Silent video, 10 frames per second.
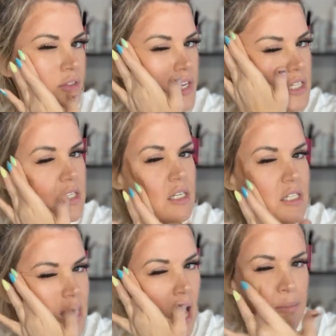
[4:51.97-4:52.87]
This is a
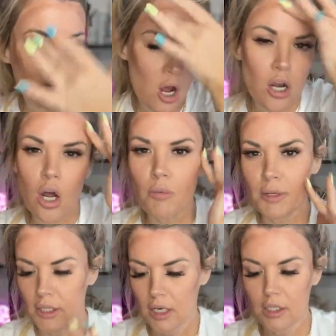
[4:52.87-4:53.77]
slap it on all
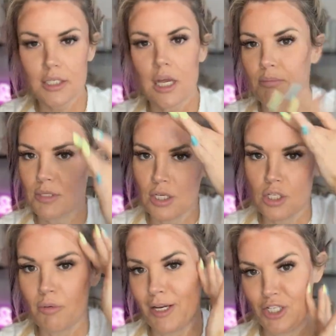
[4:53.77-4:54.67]
willy-nilly type of
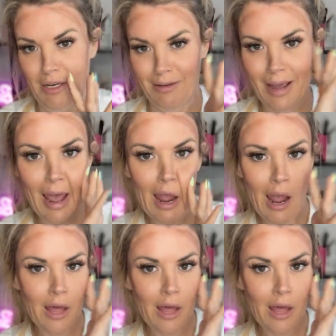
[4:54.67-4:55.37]
situation, okay?